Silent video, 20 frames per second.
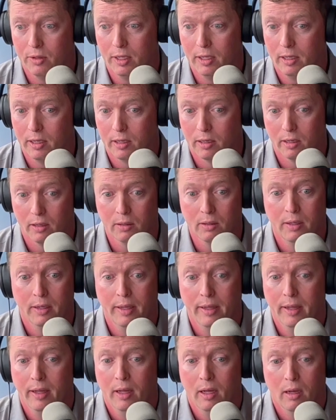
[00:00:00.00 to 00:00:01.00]
here,
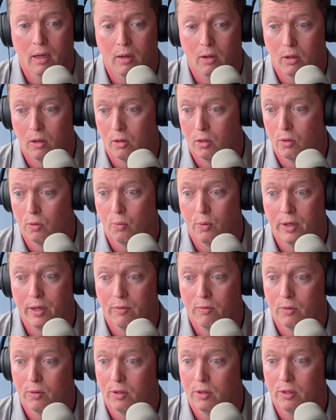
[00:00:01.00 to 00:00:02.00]
or
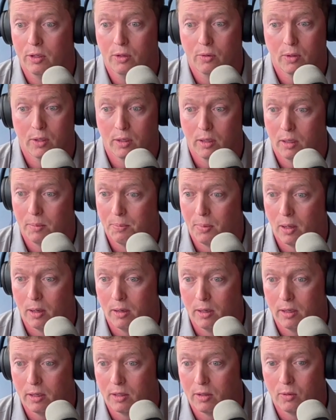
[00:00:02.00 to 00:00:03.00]
whenever a
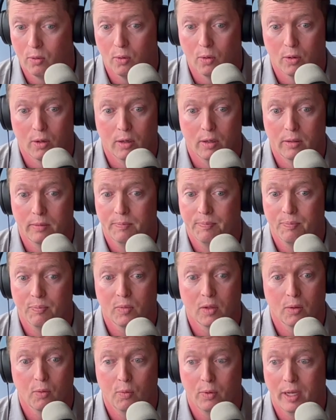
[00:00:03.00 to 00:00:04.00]
park, or
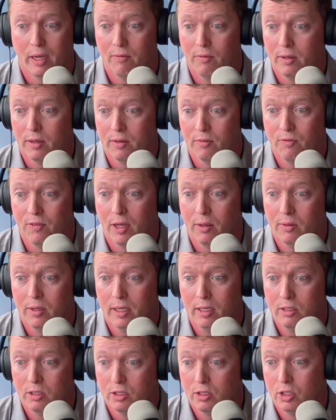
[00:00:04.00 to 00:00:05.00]
we have a
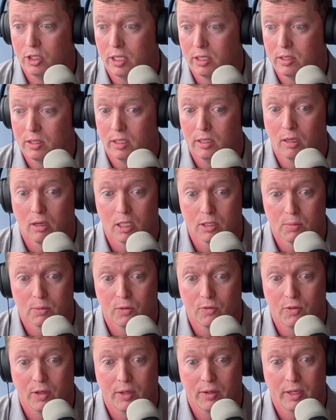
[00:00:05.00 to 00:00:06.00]
foundation, Chesley Hospital
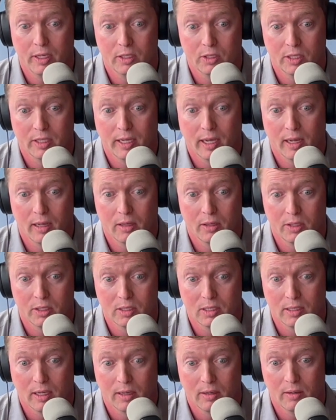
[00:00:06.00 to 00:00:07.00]
Foundation Gala this
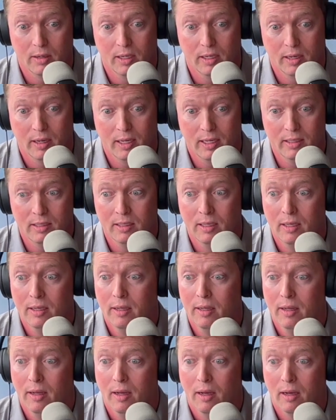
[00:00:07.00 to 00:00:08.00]
Saturday night,
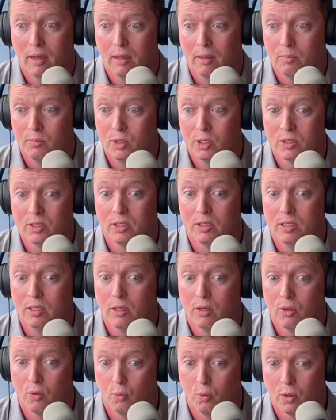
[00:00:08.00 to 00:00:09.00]
just to see
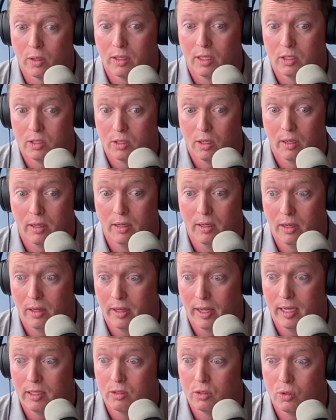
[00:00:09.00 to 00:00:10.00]
all the work that's gone into
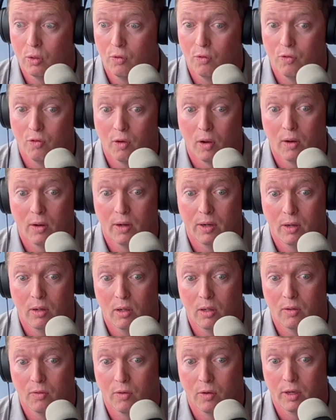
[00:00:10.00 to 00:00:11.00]
that so far, and
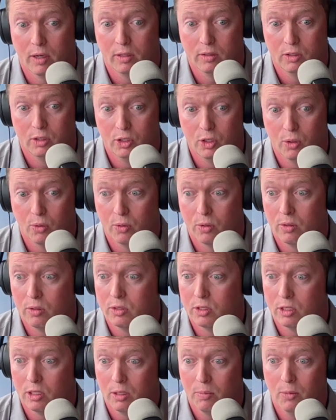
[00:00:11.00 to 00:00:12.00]
all of our donors
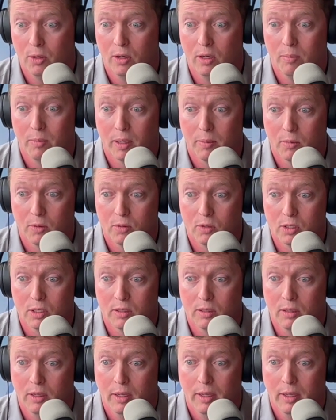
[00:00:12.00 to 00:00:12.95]
and community members, and